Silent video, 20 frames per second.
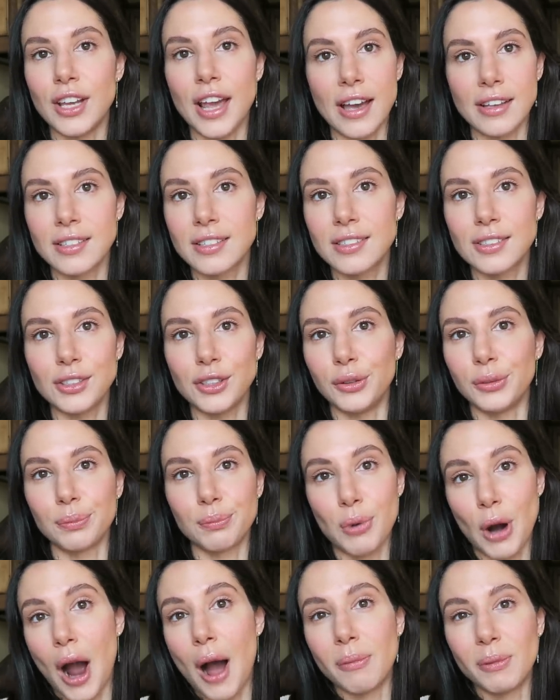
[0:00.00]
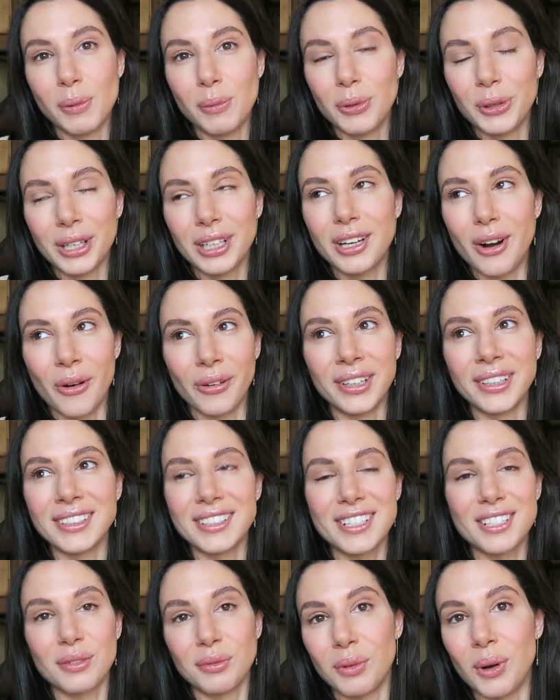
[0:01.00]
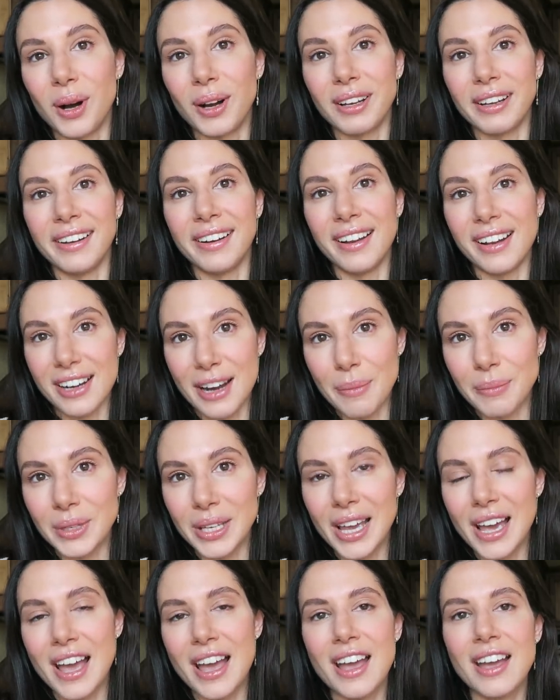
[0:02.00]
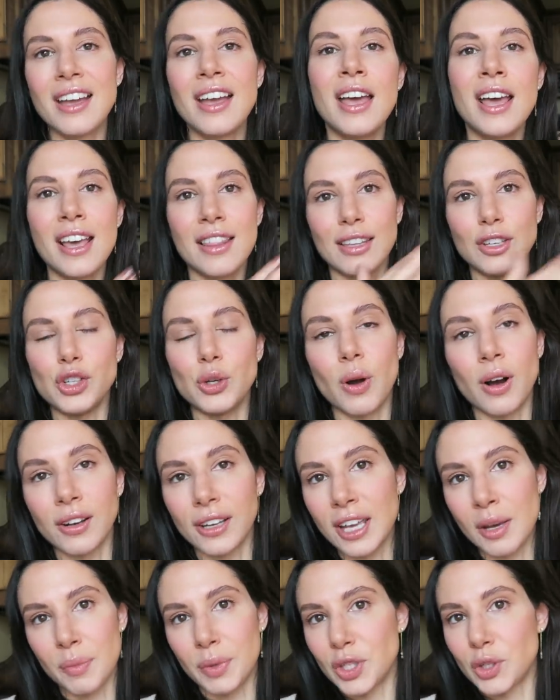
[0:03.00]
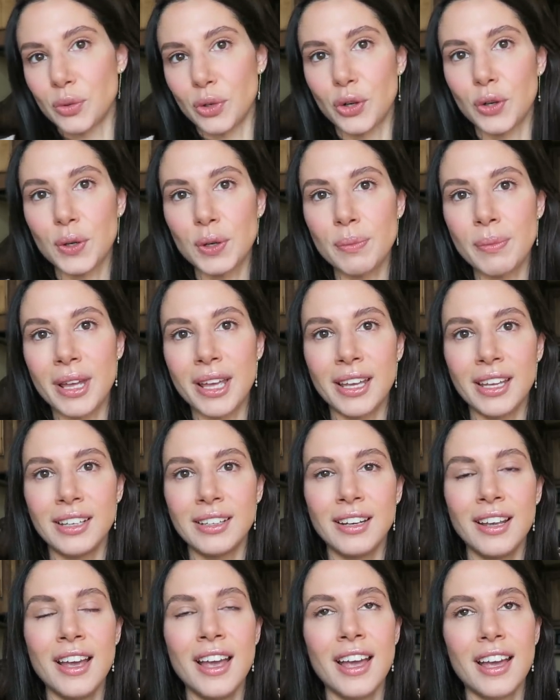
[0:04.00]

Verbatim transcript: Yes, you're probably going to want an MBA. They do on-campus recruitment.